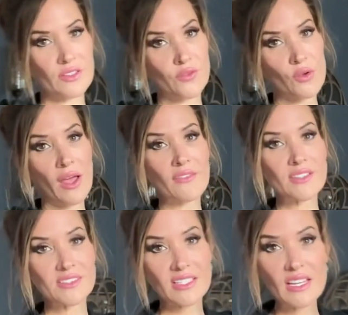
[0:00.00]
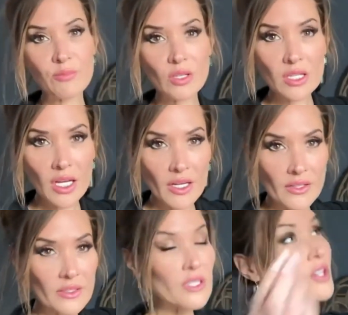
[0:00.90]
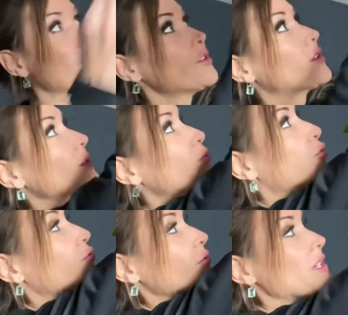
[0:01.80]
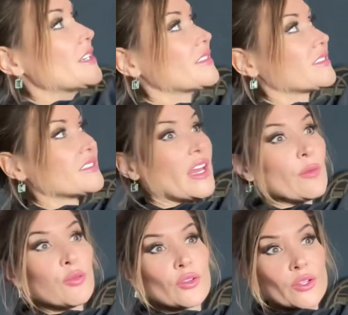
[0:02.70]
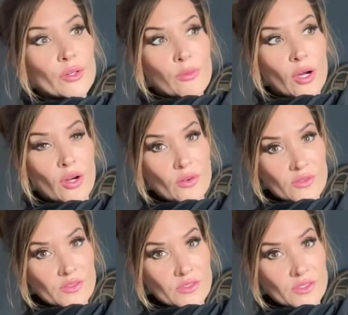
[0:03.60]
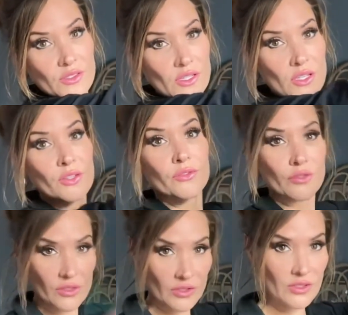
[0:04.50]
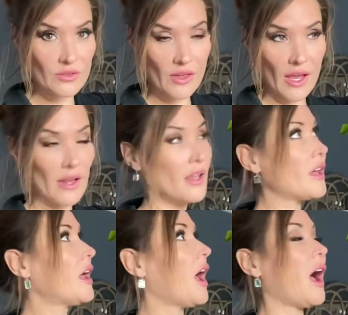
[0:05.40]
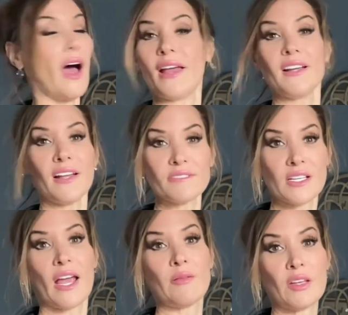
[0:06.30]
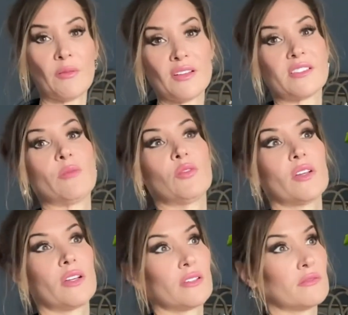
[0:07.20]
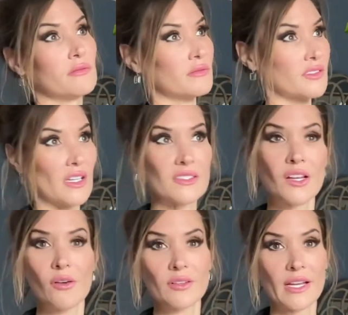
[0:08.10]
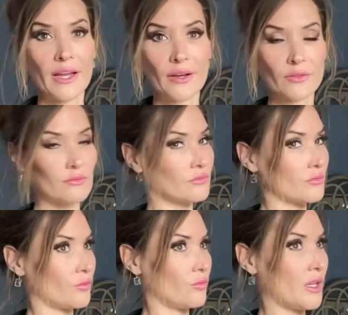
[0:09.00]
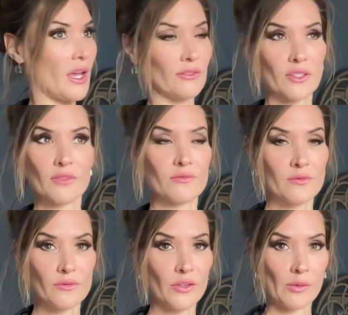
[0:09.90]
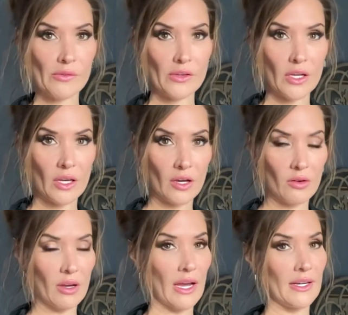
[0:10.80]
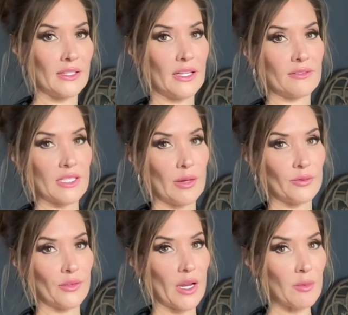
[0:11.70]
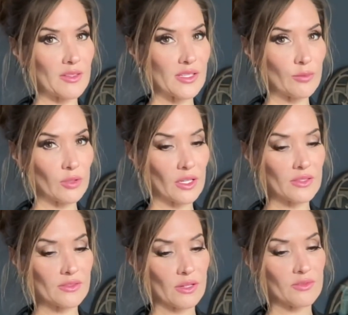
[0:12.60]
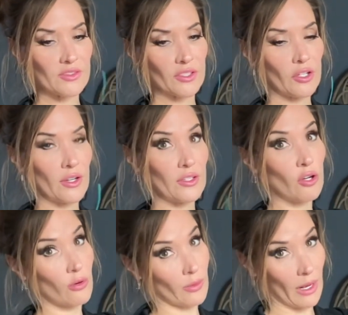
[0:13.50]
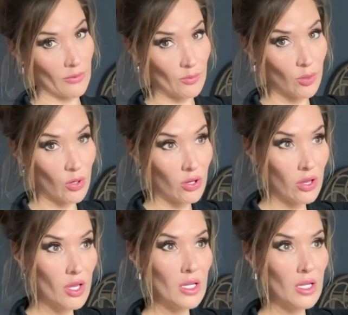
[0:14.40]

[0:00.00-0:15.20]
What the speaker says: If you have a staple gun, you could pre-staple your post. You could do that. I didn't have time to get my staple gun. Sun's going down. We have to film a video. I didn't have time to find my staple gun, so I'm just gonna go ahead and go around the pole.